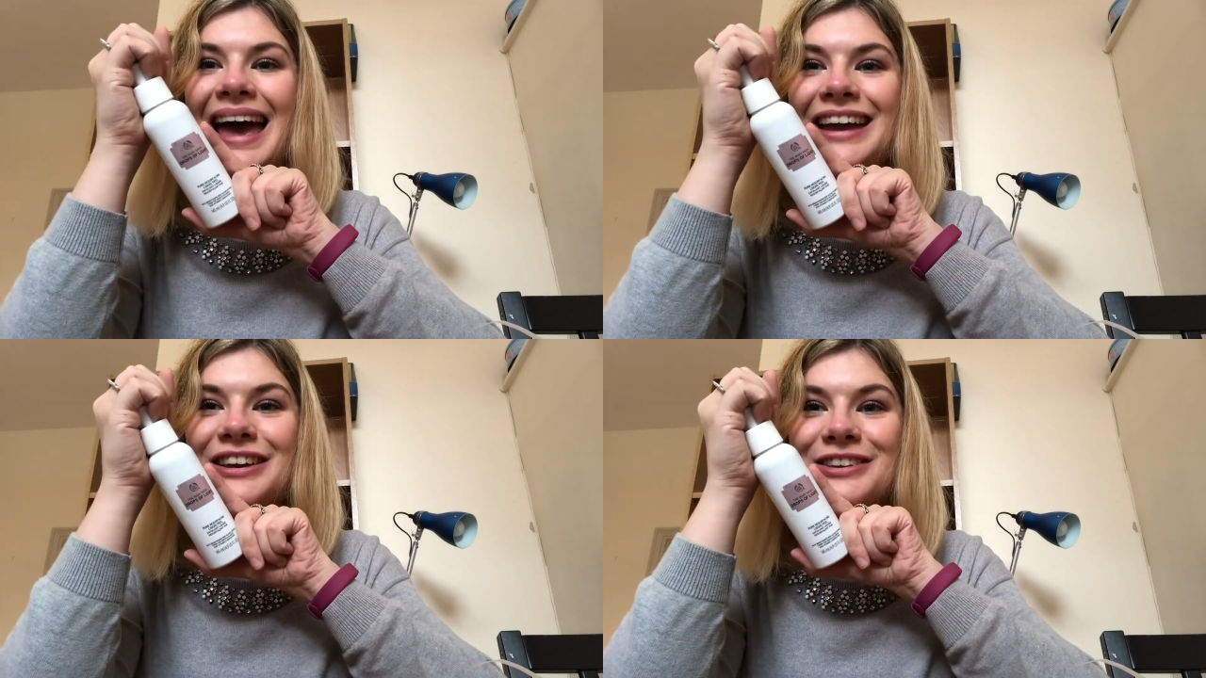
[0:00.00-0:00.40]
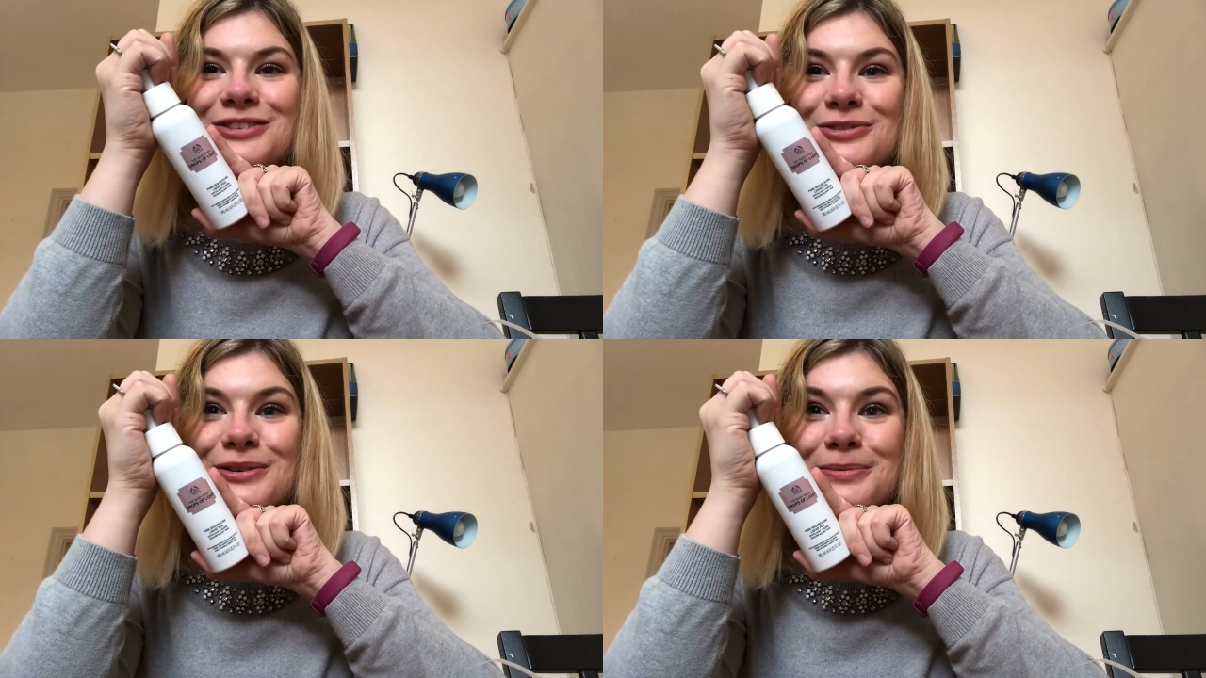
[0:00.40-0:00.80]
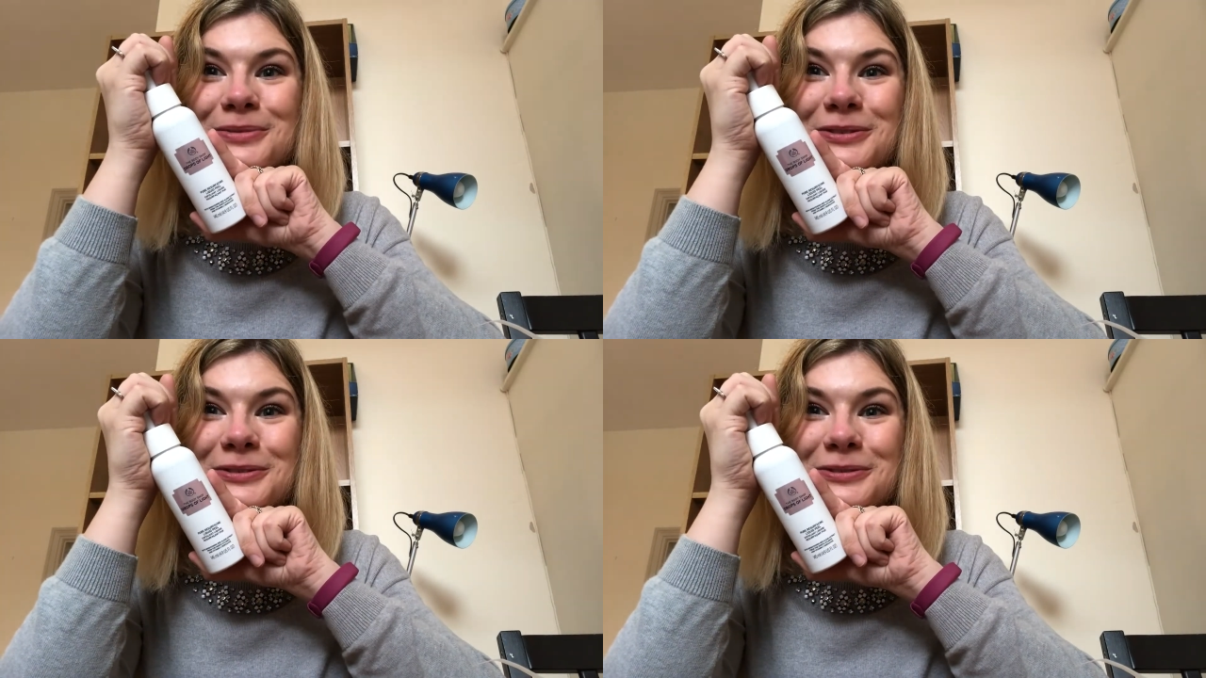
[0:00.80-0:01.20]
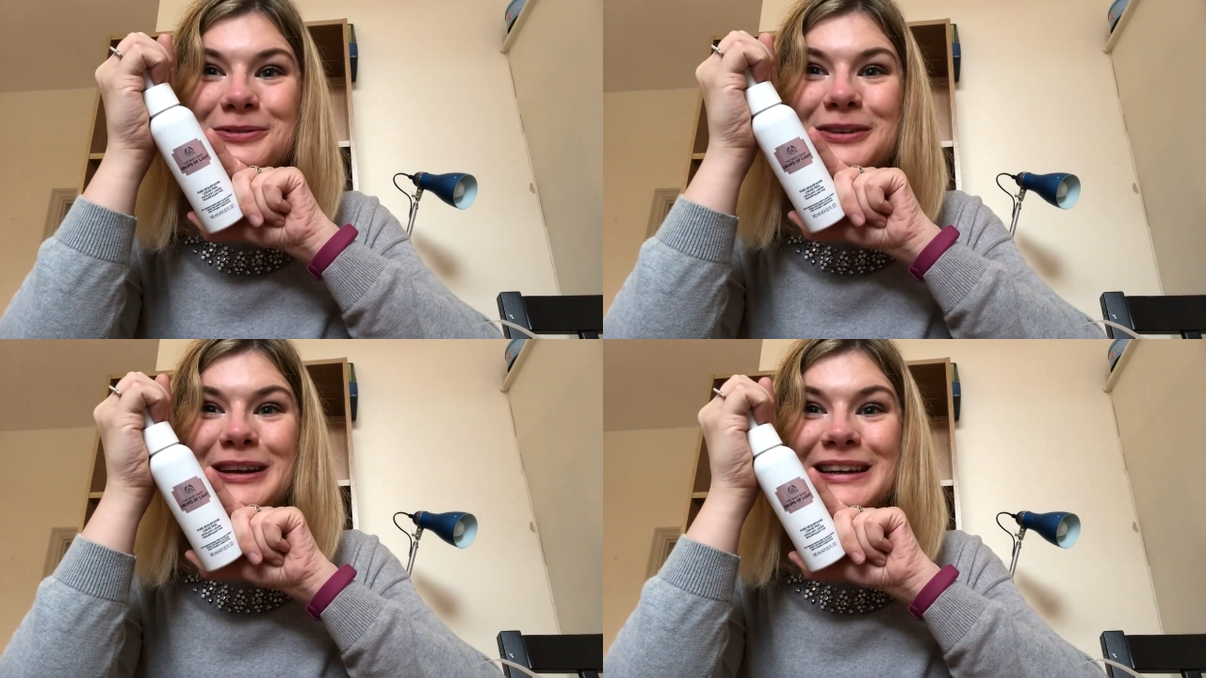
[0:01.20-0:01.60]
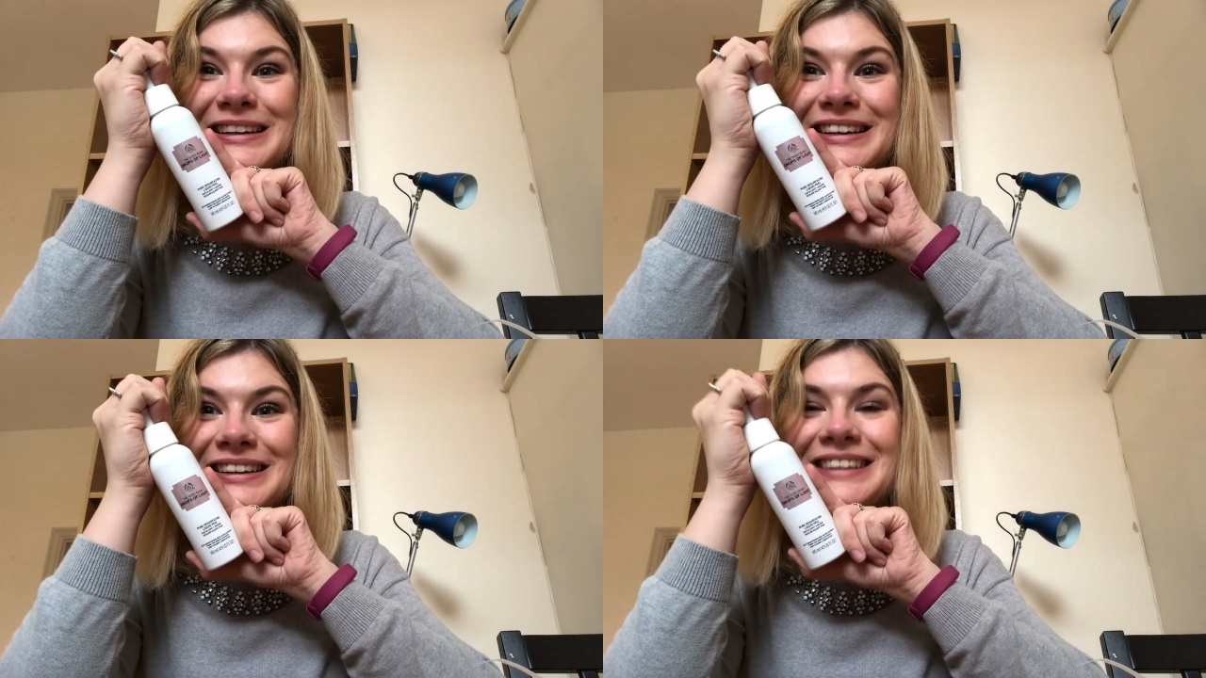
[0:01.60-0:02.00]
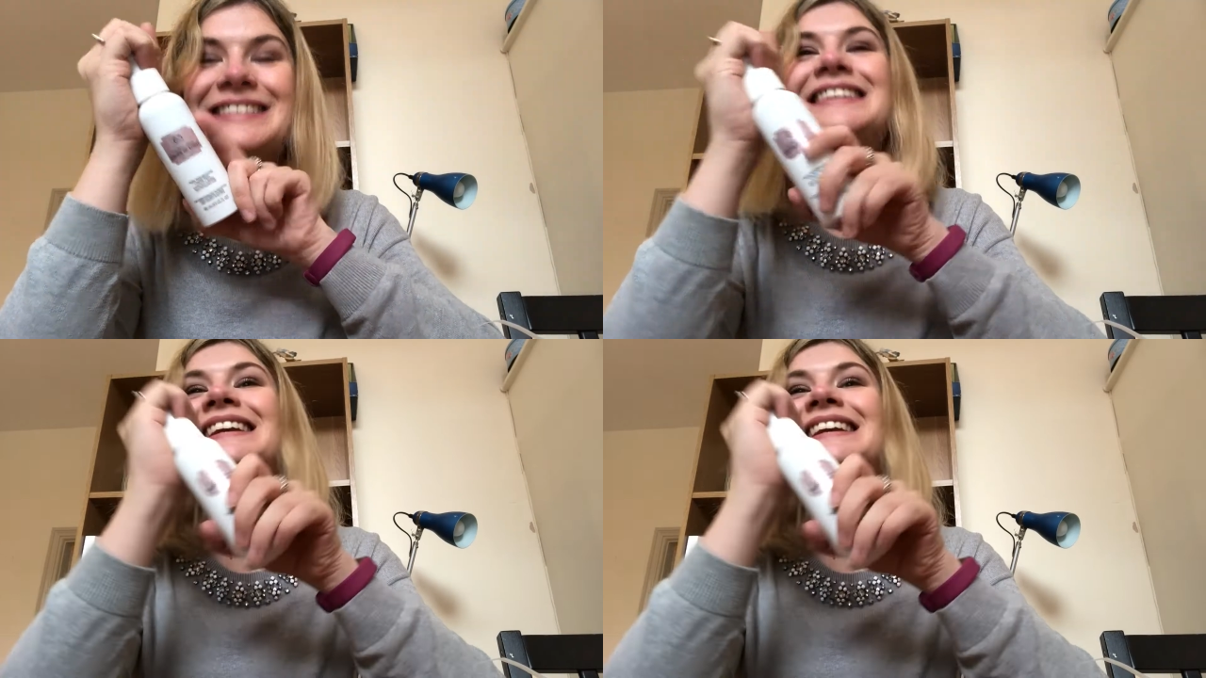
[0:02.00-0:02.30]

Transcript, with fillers: it. A Drops of Light